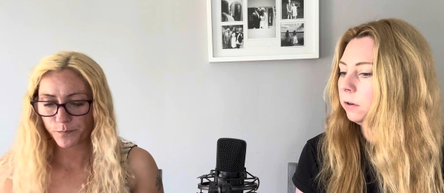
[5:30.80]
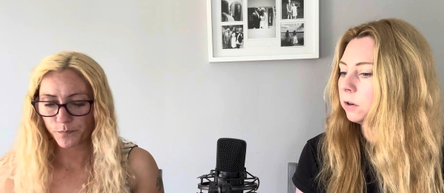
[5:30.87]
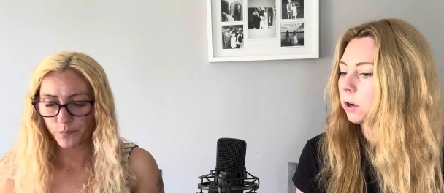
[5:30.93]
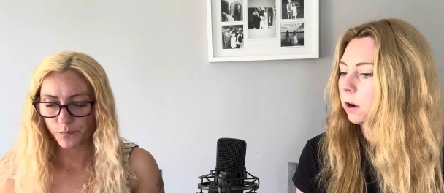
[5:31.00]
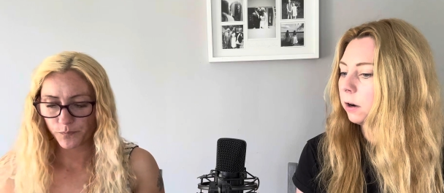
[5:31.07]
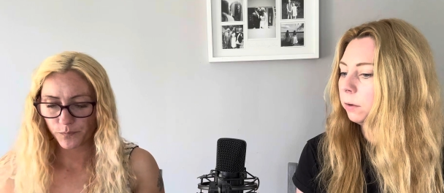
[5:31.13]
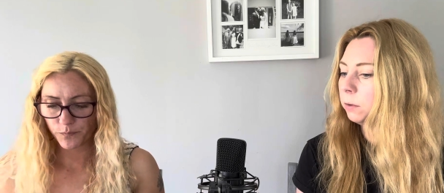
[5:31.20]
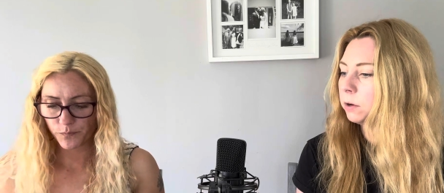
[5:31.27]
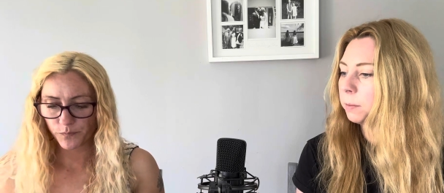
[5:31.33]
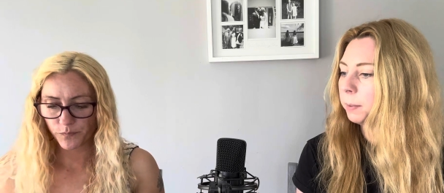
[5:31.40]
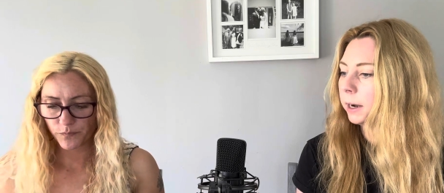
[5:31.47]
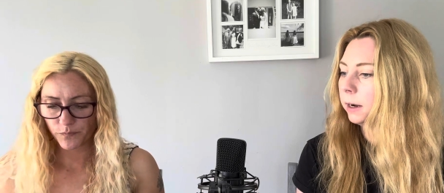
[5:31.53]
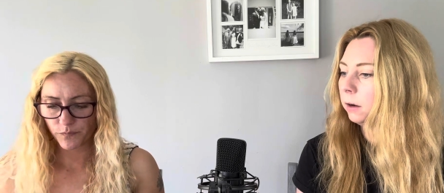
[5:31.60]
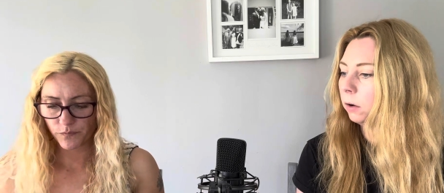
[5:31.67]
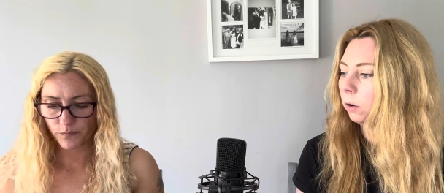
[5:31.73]
Speaker 1: entitled to
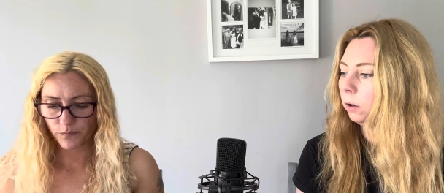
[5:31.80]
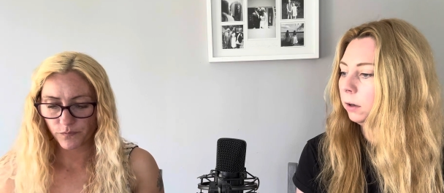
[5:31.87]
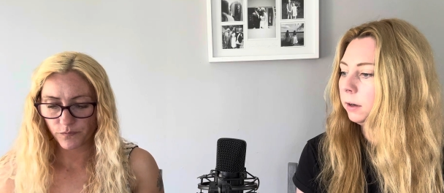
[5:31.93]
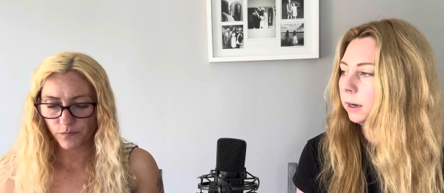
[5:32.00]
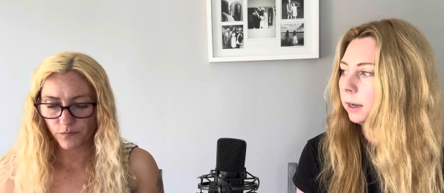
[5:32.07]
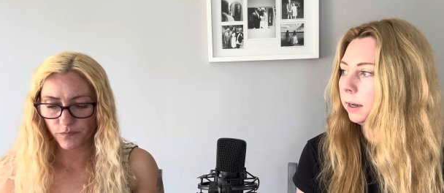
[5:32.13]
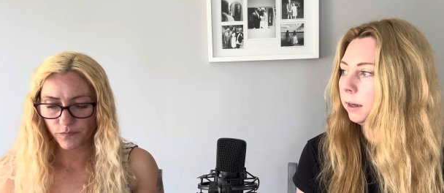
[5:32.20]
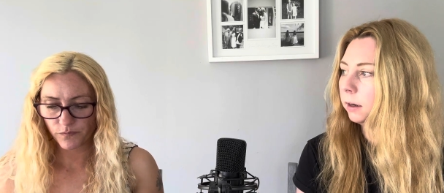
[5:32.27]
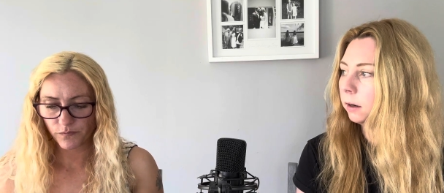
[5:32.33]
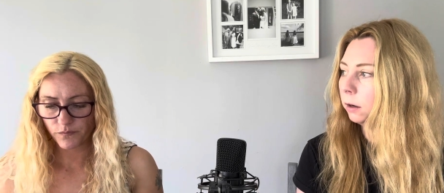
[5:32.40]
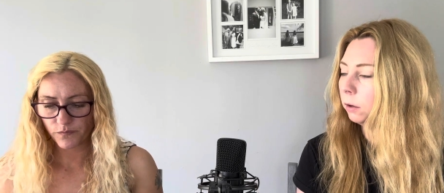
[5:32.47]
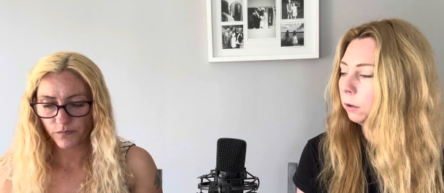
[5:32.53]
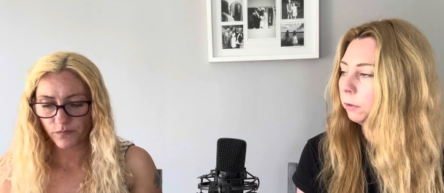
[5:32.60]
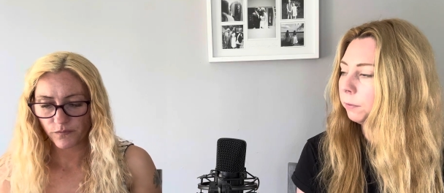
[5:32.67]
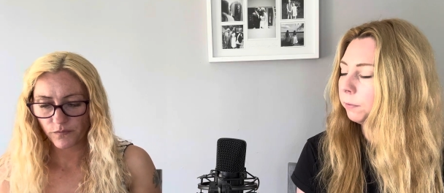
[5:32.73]
paid holiday in a
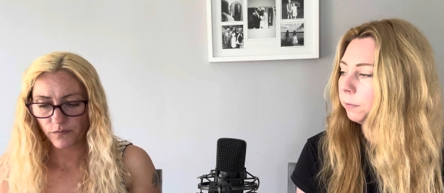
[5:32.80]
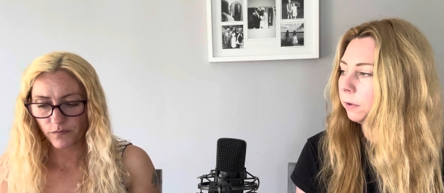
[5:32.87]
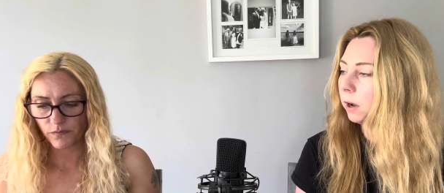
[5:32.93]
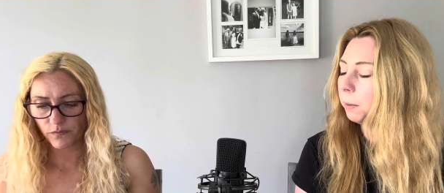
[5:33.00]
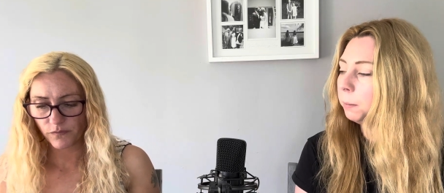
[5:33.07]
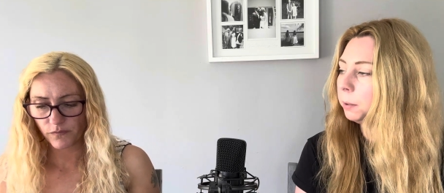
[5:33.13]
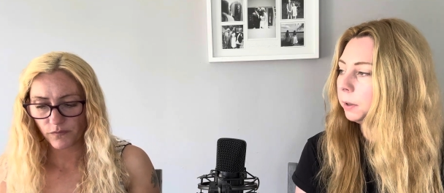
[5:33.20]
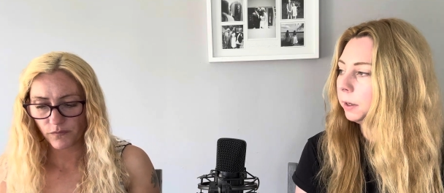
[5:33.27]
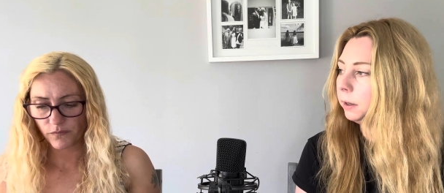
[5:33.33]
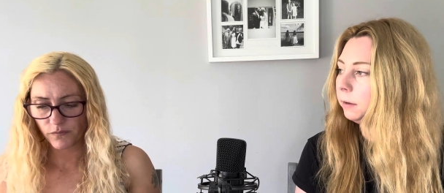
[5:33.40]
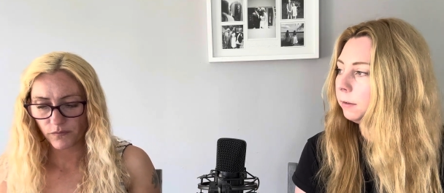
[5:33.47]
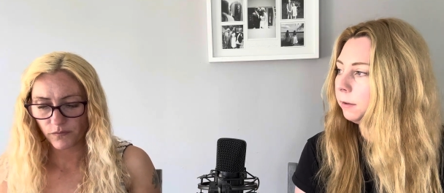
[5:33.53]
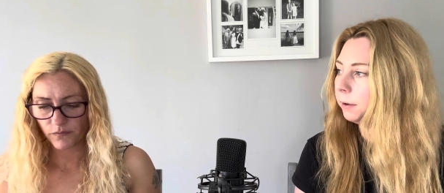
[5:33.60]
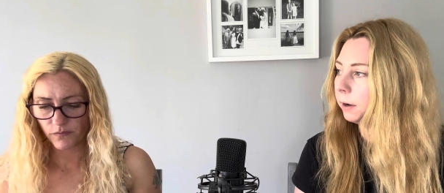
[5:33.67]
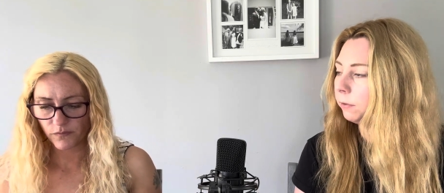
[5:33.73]
lot of
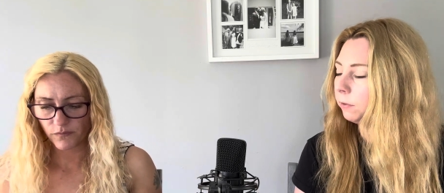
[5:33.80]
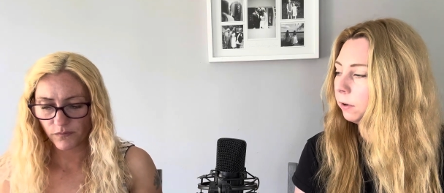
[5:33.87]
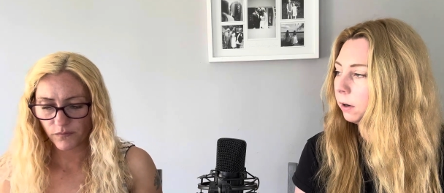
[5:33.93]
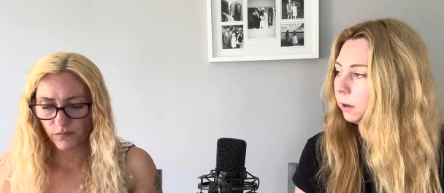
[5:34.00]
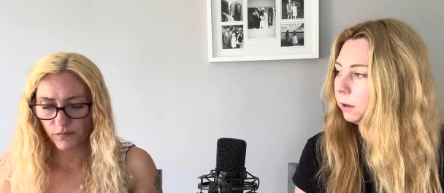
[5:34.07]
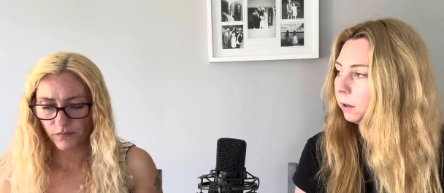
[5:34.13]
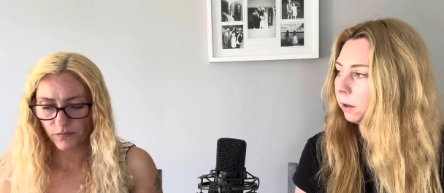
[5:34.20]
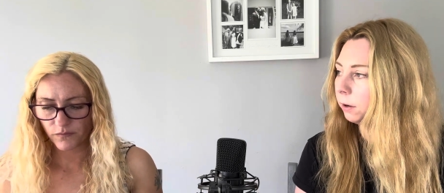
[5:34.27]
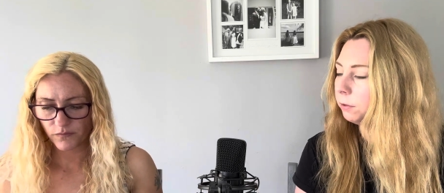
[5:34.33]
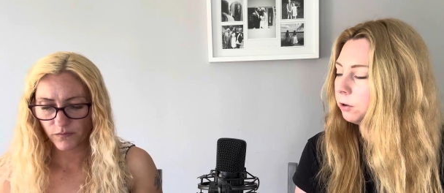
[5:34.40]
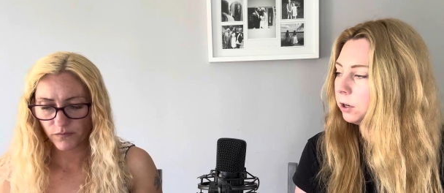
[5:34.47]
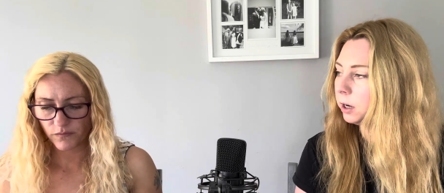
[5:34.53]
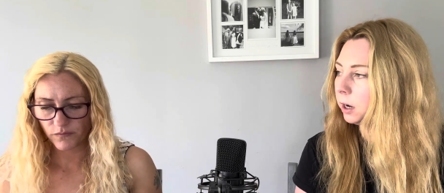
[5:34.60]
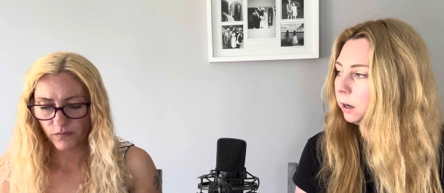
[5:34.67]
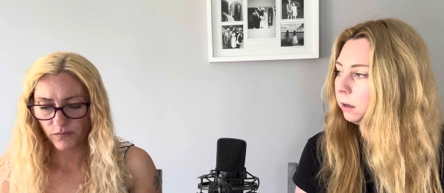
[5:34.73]
companies. You have to like
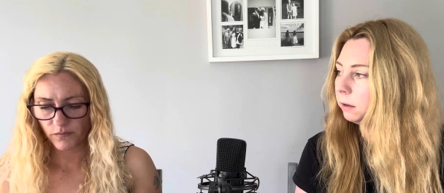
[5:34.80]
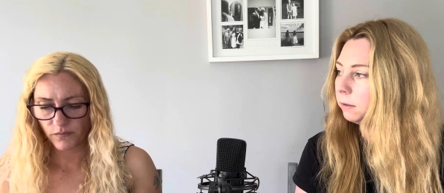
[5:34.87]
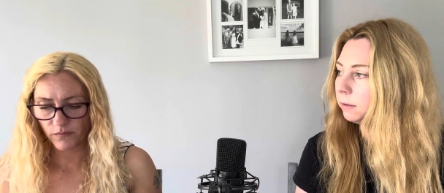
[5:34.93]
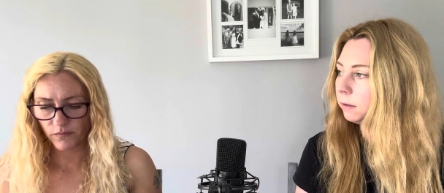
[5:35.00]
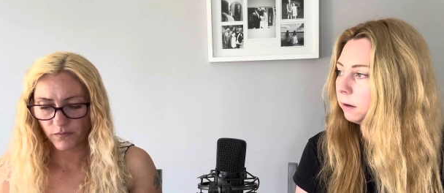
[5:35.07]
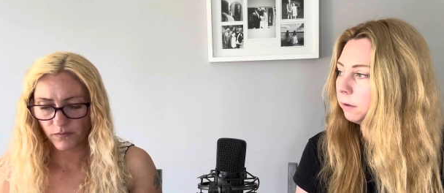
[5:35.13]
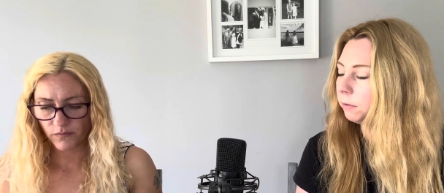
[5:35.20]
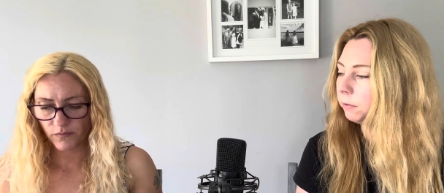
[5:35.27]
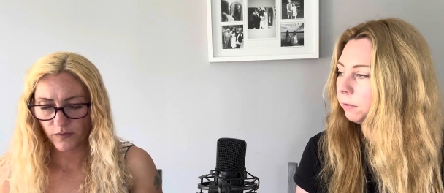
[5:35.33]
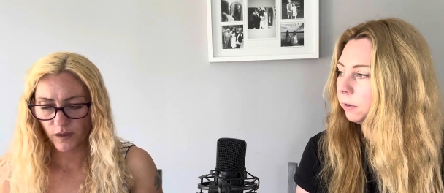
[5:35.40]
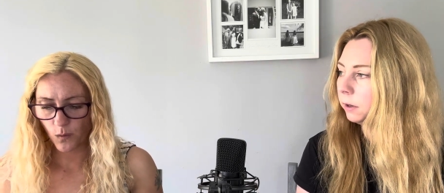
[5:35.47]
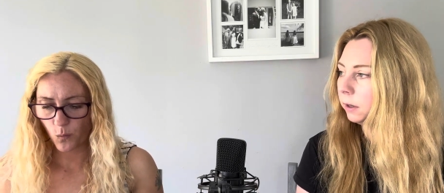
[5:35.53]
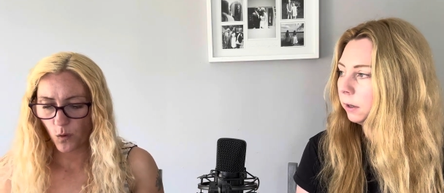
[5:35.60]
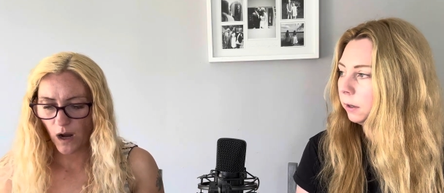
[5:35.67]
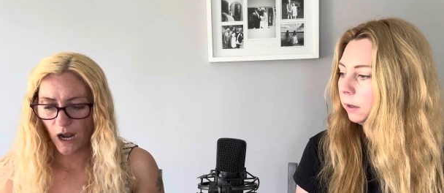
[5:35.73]
negotiate and stuff.
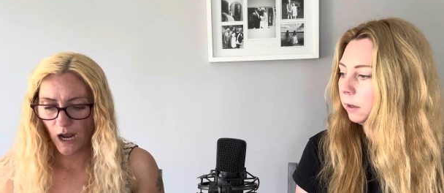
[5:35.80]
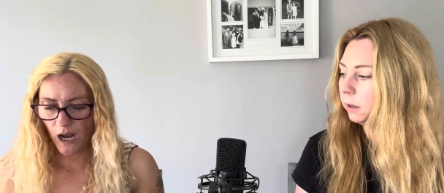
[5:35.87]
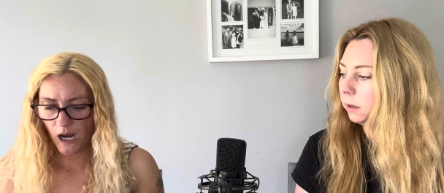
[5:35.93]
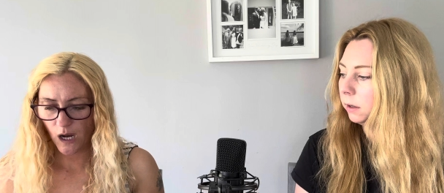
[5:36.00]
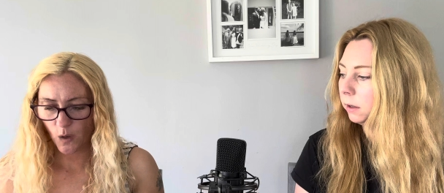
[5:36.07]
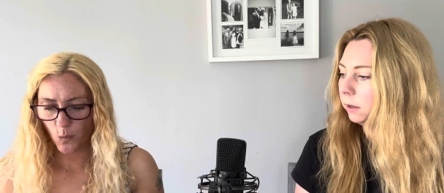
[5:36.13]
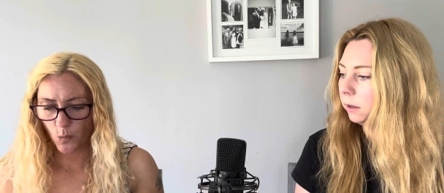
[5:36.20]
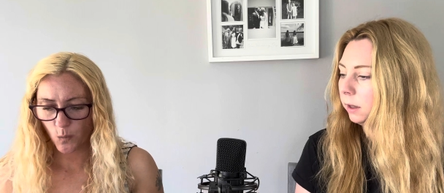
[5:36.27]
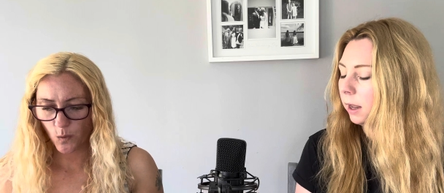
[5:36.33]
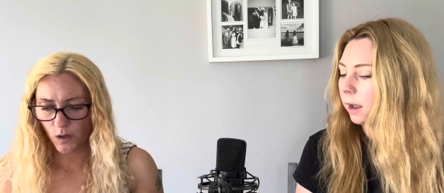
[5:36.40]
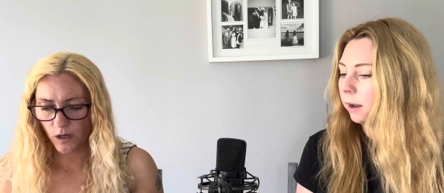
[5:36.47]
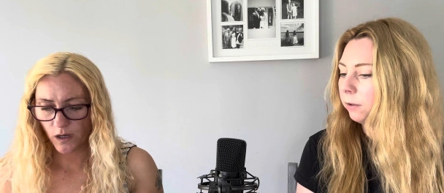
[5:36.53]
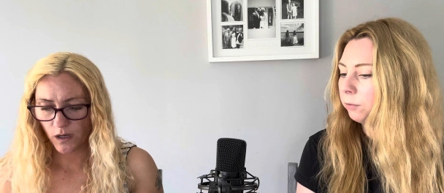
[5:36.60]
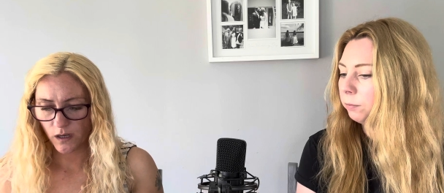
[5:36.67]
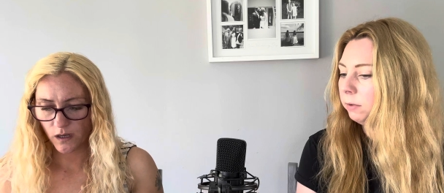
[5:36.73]

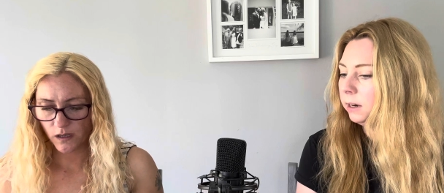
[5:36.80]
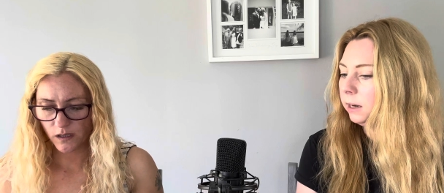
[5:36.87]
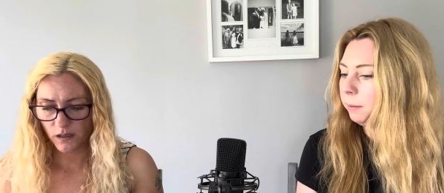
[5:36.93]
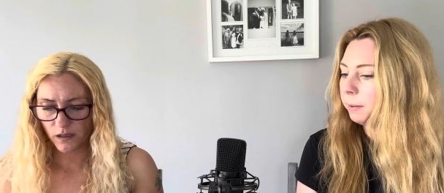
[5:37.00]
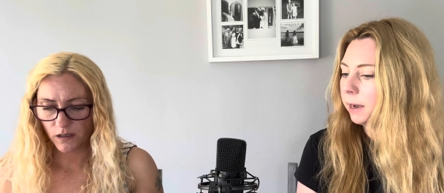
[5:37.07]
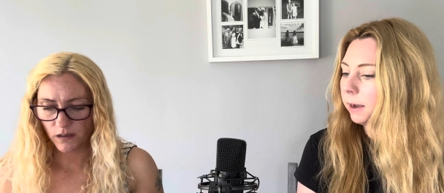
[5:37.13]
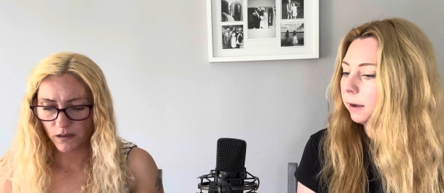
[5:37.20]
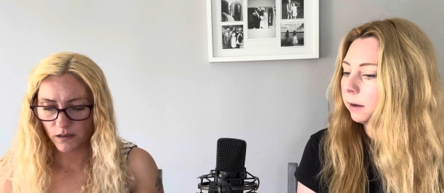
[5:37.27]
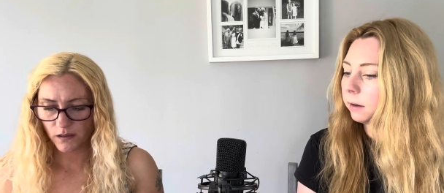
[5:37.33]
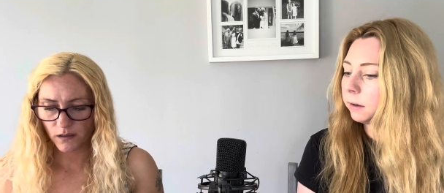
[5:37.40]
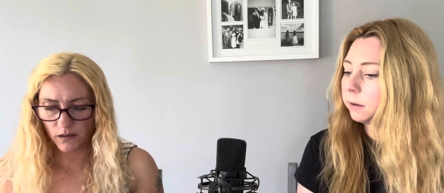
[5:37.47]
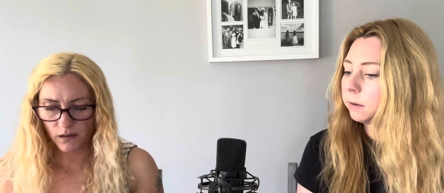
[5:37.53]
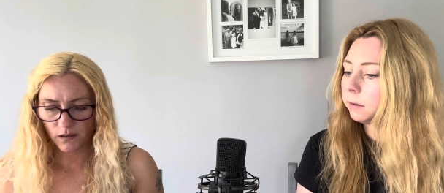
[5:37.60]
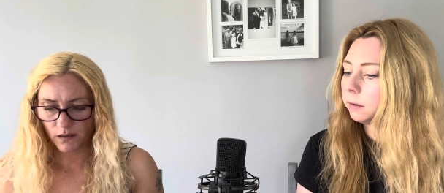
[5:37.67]
Yeah, it's really bad.